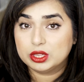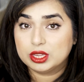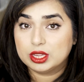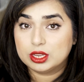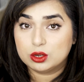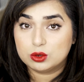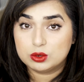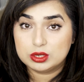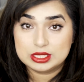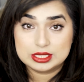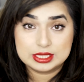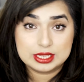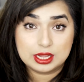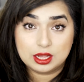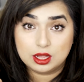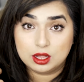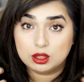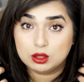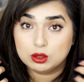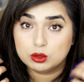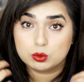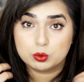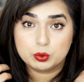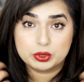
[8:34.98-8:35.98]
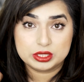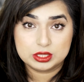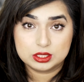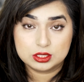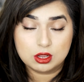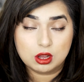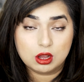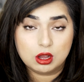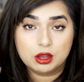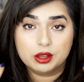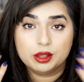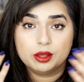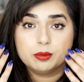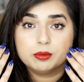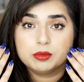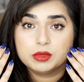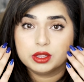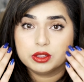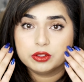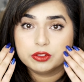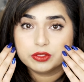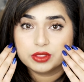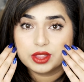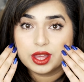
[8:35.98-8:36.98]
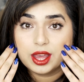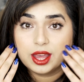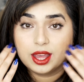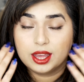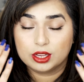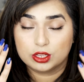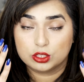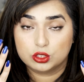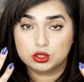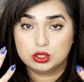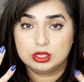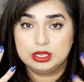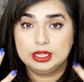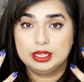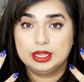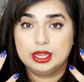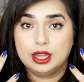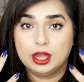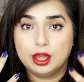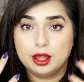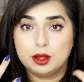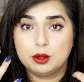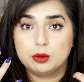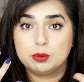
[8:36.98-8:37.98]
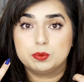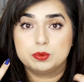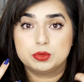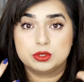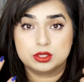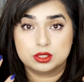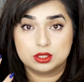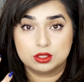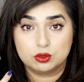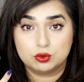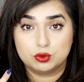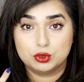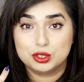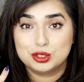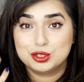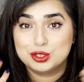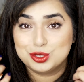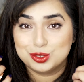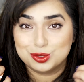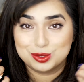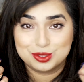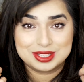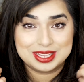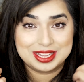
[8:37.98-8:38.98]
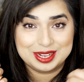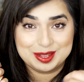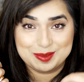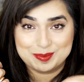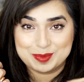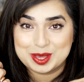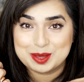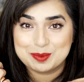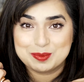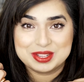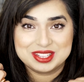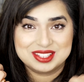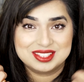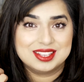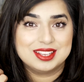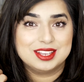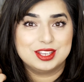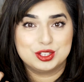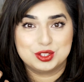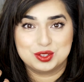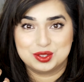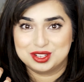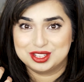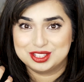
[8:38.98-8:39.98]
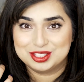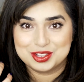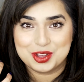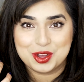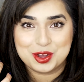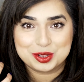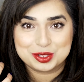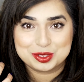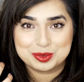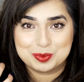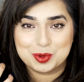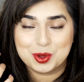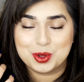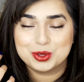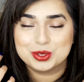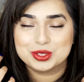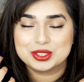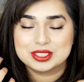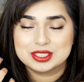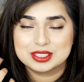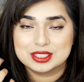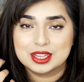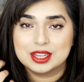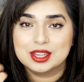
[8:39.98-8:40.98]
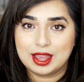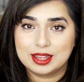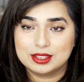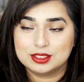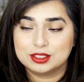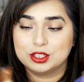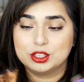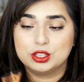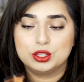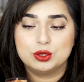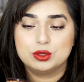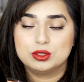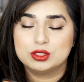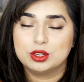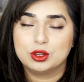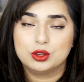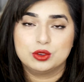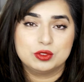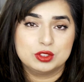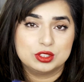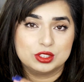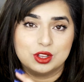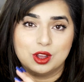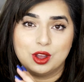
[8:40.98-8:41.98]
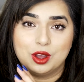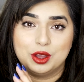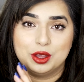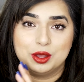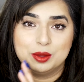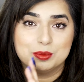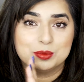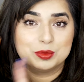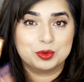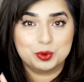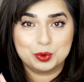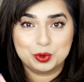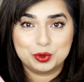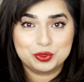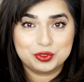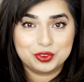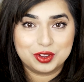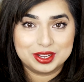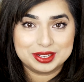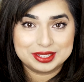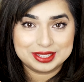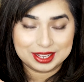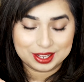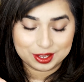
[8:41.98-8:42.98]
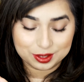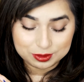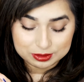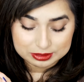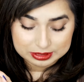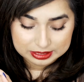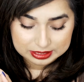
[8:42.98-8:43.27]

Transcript: can only tell with time if that actually helps reduce any pigmentation and dark spots. As I use it over time, we'll find out.